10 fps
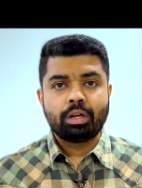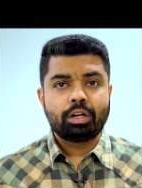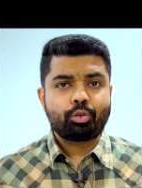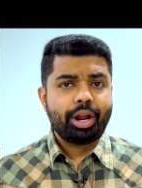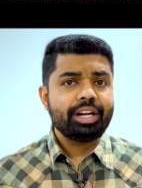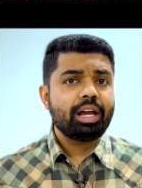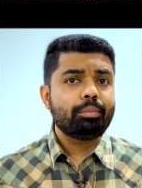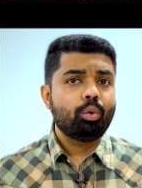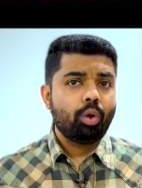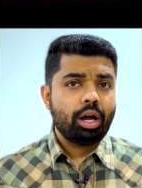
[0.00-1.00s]
Trend
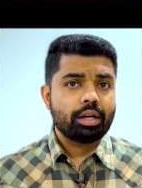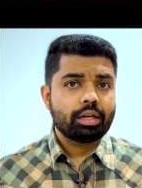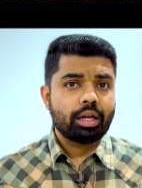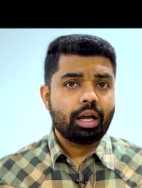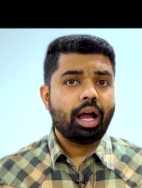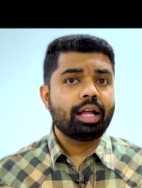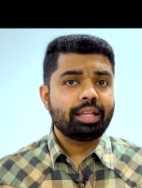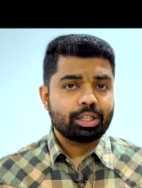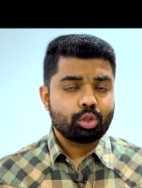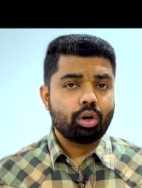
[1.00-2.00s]
number 1, and
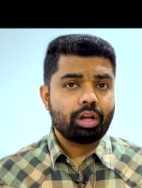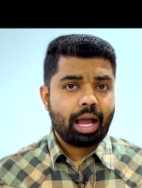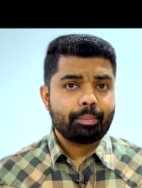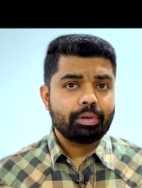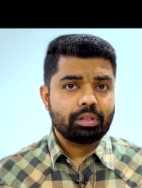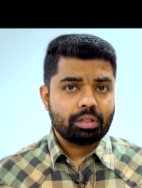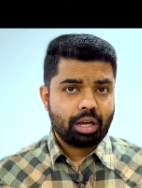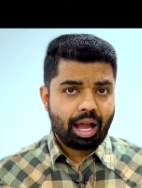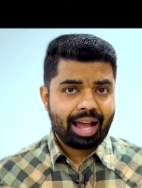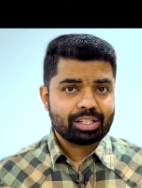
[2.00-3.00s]
that's going to happen
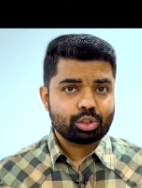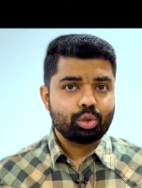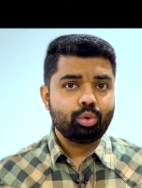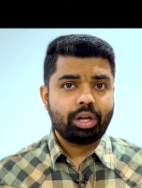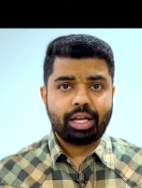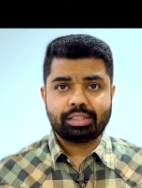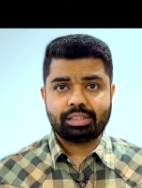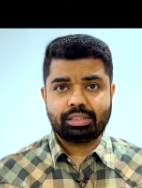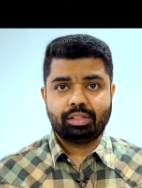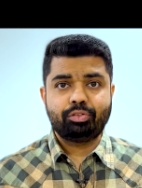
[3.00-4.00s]
as soon as
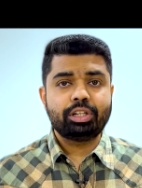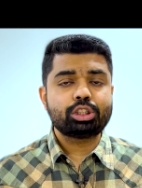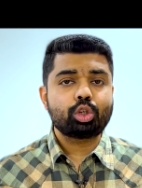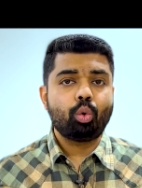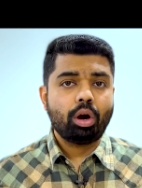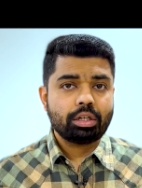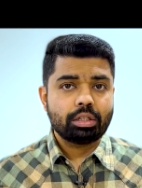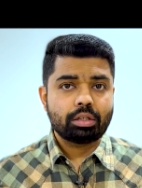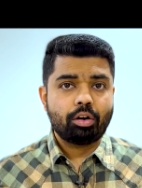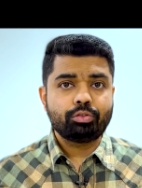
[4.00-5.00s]
the first
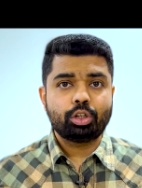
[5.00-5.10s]
quarter of the